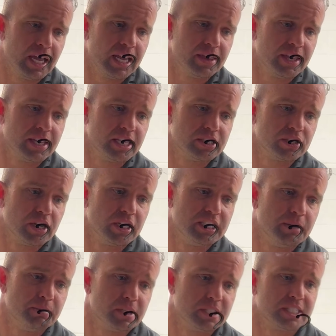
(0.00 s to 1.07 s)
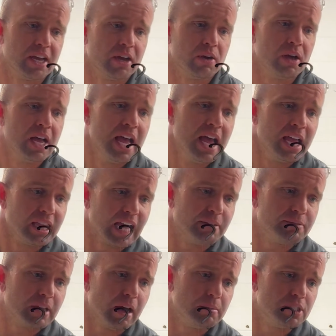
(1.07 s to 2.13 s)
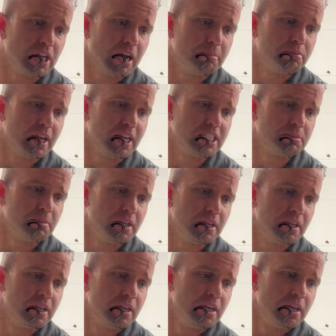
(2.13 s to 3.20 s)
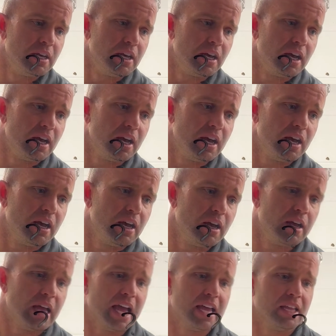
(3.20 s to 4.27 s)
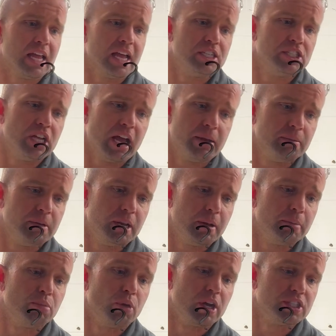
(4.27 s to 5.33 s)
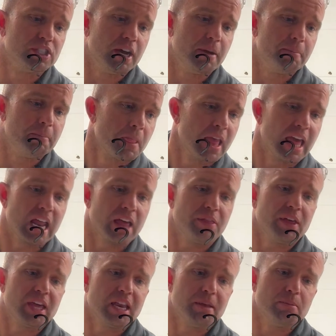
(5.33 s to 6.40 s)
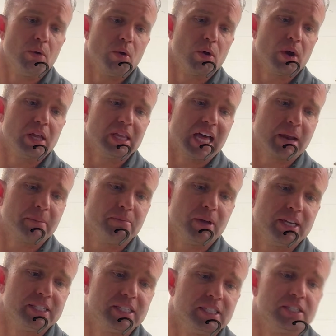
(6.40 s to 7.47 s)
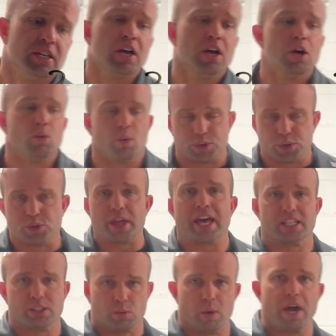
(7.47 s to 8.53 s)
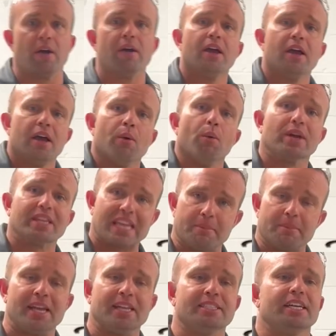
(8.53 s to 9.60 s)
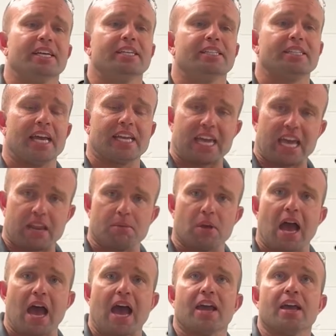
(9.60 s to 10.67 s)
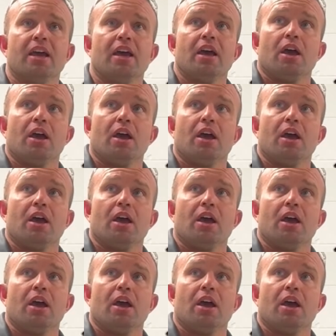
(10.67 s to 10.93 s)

anything that's going to tip the scale, lifetime job placement, and brush up. And I think anymore, a lot of places will do that as well. What that means is at KWI,